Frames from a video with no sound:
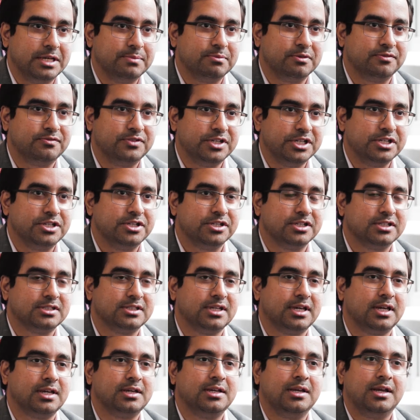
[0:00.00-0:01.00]
team of
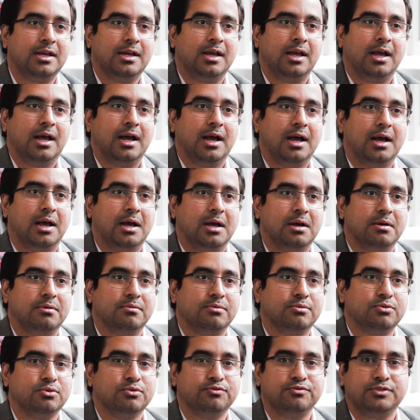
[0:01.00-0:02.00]
teachers here
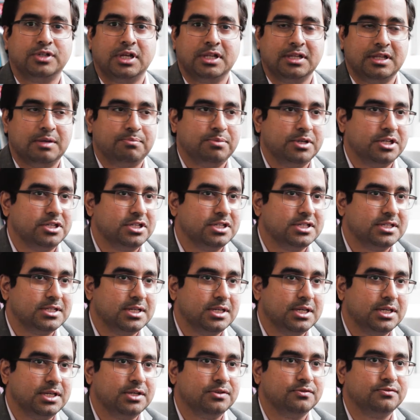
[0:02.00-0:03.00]
who've done their
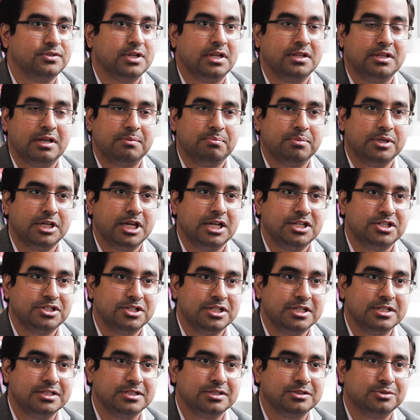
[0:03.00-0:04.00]
PGCE, who've done their
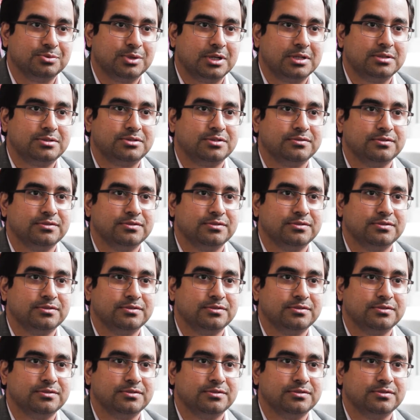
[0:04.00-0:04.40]
PhDs as well.